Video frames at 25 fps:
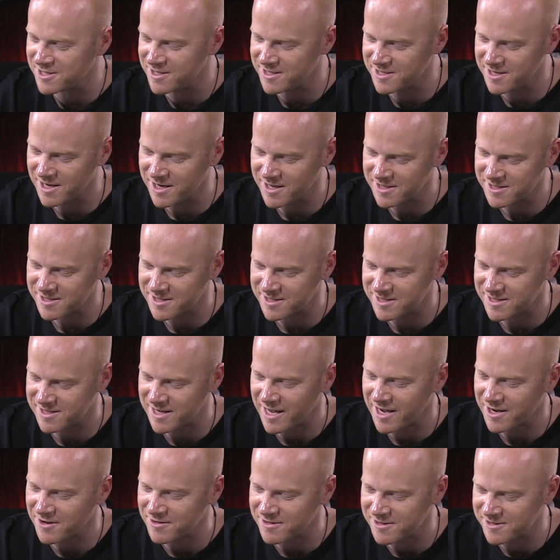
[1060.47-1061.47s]
She danced and
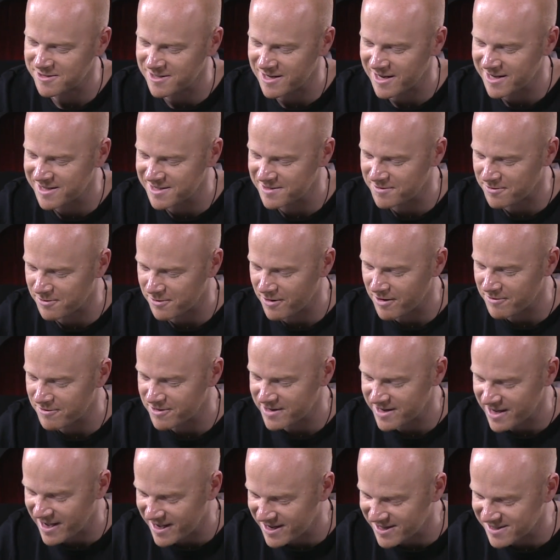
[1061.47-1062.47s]
sang on those lazy forever
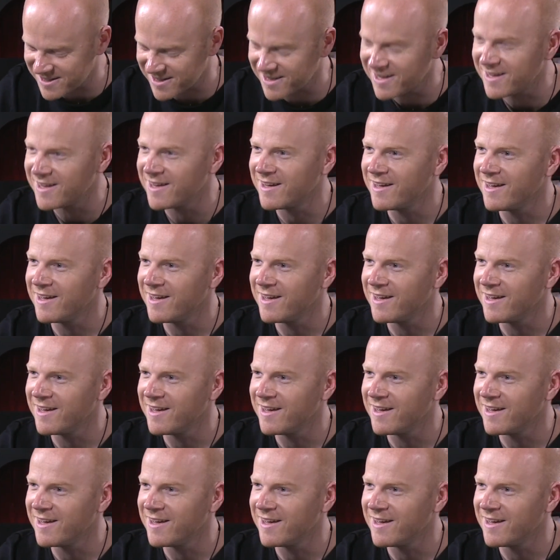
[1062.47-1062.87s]
days,